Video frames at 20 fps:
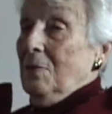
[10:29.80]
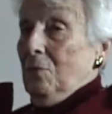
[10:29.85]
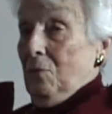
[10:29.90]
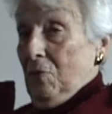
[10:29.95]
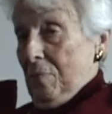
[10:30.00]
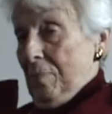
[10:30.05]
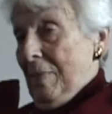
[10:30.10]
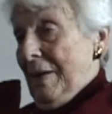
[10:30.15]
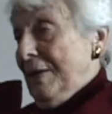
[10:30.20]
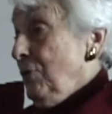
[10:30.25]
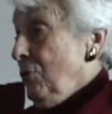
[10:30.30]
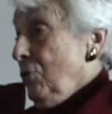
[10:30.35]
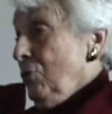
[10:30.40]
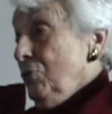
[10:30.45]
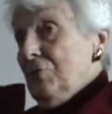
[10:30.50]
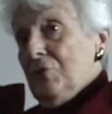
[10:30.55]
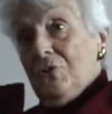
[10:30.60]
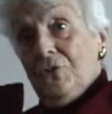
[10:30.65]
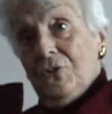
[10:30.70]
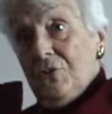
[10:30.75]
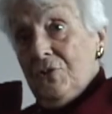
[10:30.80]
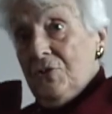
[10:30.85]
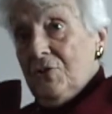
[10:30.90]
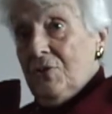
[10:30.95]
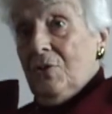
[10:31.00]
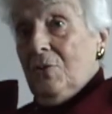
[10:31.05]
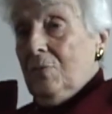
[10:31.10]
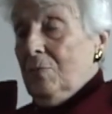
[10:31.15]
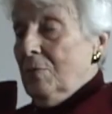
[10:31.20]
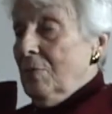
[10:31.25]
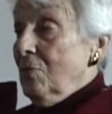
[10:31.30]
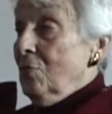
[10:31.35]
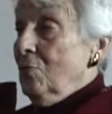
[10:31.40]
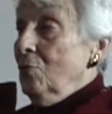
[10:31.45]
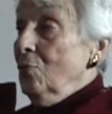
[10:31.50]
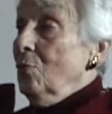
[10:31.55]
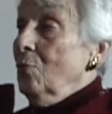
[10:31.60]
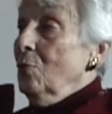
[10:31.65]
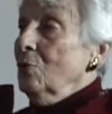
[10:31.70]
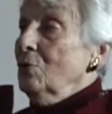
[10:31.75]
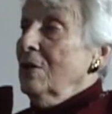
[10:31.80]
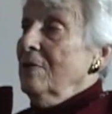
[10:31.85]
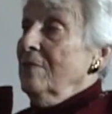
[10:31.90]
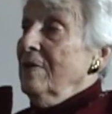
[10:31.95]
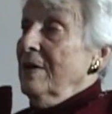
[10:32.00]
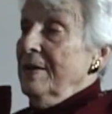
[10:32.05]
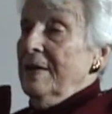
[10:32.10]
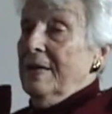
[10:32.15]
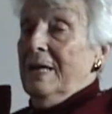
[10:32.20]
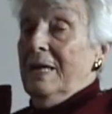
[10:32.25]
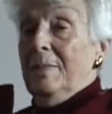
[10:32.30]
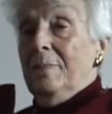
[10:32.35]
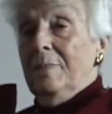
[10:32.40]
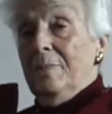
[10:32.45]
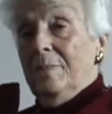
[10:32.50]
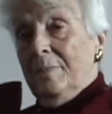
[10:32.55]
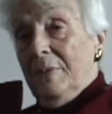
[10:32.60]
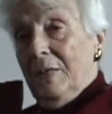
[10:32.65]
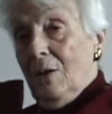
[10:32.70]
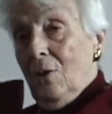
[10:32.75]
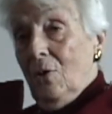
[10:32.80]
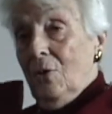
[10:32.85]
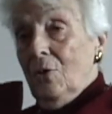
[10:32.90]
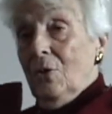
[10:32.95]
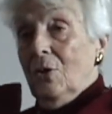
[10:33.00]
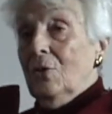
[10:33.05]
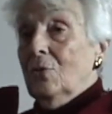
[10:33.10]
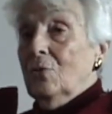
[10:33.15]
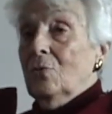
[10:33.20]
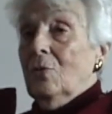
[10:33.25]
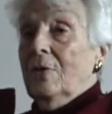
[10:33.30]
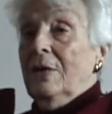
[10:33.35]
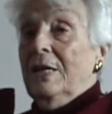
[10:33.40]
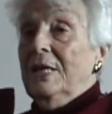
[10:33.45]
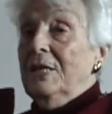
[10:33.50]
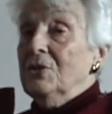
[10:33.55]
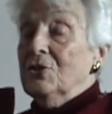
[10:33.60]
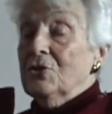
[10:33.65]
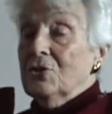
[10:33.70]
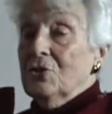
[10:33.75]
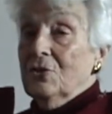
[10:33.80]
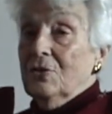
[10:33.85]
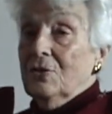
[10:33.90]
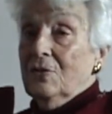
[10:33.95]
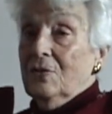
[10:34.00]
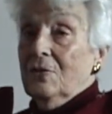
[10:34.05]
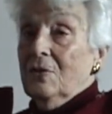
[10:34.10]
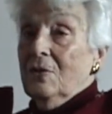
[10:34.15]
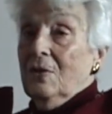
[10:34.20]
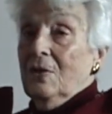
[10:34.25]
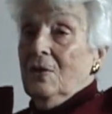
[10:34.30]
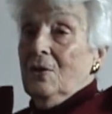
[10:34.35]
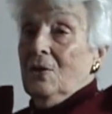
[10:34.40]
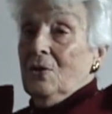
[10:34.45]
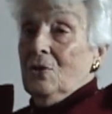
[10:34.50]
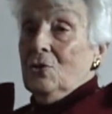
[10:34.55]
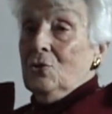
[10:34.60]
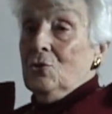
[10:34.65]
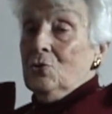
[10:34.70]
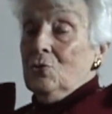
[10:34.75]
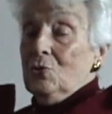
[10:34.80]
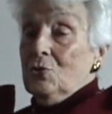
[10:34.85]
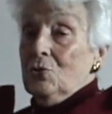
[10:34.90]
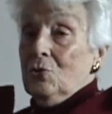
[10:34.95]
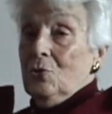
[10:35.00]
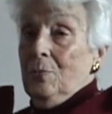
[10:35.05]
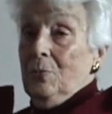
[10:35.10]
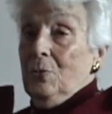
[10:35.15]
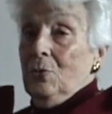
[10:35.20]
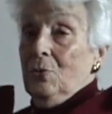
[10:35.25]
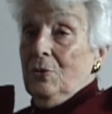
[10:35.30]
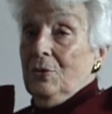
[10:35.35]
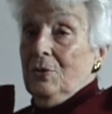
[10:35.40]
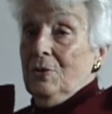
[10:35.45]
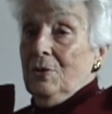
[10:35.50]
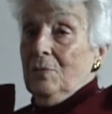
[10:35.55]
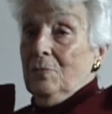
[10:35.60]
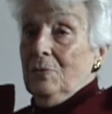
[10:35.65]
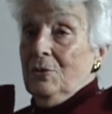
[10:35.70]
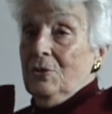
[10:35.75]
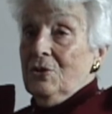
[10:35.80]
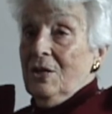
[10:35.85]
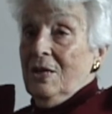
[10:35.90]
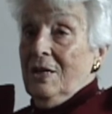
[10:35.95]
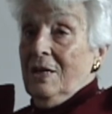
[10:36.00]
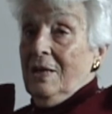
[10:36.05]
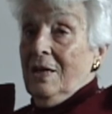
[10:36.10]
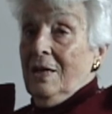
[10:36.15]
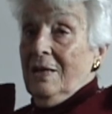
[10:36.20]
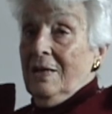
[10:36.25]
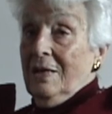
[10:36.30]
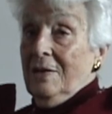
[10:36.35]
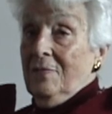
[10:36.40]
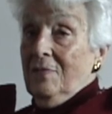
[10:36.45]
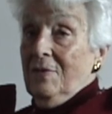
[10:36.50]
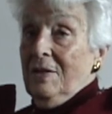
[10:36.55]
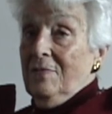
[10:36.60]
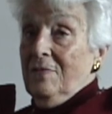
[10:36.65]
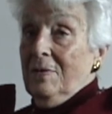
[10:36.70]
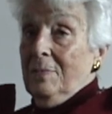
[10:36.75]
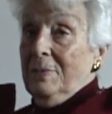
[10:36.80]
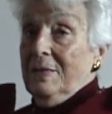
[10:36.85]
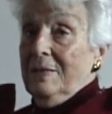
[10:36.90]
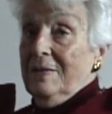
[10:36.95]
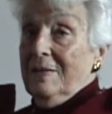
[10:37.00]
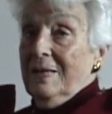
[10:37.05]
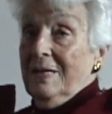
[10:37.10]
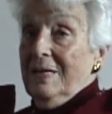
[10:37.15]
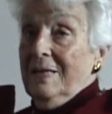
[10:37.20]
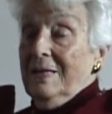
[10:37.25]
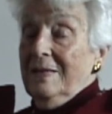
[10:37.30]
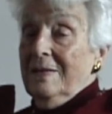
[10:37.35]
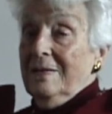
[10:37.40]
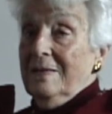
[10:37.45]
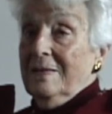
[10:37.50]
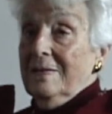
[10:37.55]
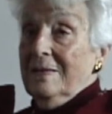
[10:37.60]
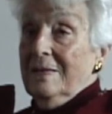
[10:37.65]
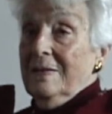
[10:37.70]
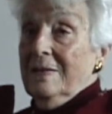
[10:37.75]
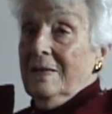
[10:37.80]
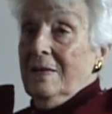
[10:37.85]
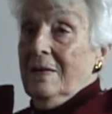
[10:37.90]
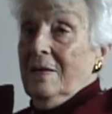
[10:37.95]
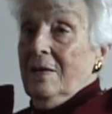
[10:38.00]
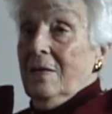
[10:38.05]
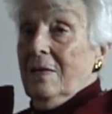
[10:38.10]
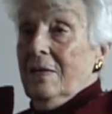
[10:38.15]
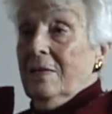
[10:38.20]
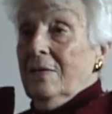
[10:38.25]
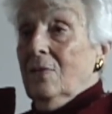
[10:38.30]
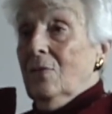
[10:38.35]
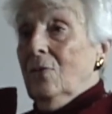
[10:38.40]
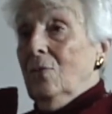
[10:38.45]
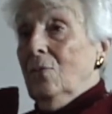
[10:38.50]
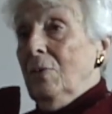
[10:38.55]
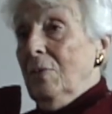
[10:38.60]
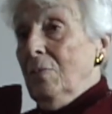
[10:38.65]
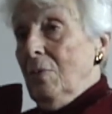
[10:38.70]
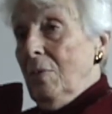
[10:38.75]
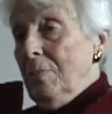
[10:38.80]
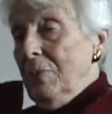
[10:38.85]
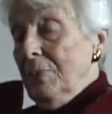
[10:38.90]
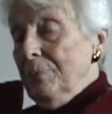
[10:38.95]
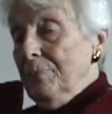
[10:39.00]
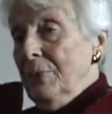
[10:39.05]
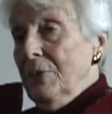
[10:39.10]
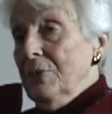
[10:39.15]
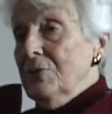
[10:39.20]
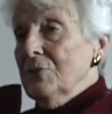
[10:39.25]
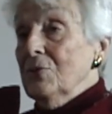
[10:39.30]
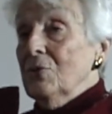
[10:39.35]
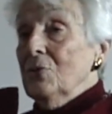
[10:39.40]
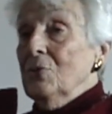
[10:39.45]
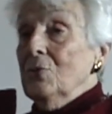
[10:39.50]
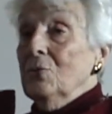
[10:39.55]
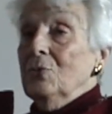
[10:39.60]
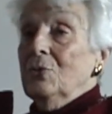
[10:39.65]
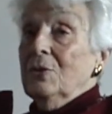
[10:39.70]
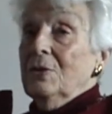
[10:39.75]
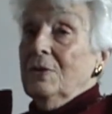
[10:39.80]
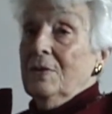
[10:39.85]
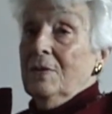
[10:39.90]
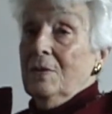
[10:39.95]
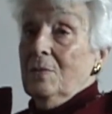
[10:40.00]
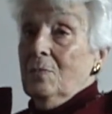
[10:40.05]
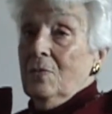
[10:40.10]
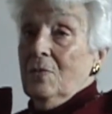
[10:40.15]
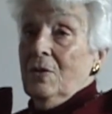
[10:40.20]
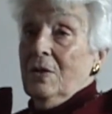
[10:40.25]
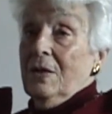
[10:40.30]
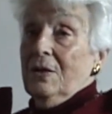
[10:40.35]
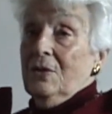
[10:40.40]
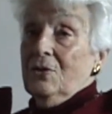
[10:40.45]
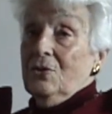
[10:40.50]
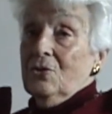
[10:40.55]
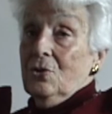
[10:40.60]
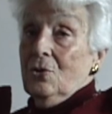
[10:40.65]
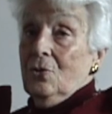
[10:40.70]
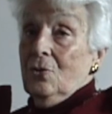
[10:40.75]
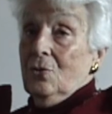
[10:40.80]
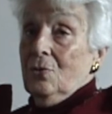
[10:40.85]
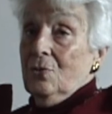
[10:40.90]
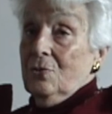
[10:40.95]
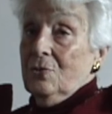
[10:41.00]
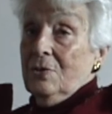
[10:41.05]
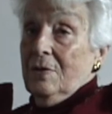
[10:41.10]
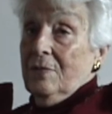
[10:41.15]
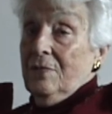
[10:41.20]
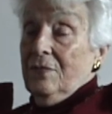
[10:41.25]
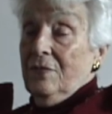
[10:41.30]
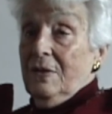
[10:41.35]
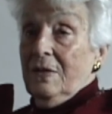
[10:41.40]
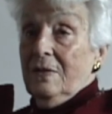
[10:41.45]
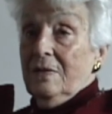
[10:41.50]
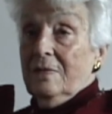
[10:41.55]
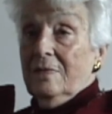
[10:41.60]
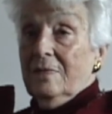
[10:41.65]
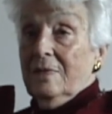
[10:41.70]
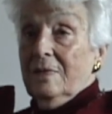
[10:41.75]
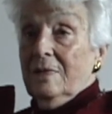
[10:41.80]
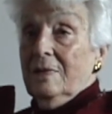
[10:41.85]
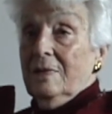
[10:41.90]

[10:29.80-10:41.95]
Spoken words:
With my conscience and with whatever I am, belonging to an ancient Jewish community which I have never betrayed. Though we were persecuted and there were the racial laws, I felt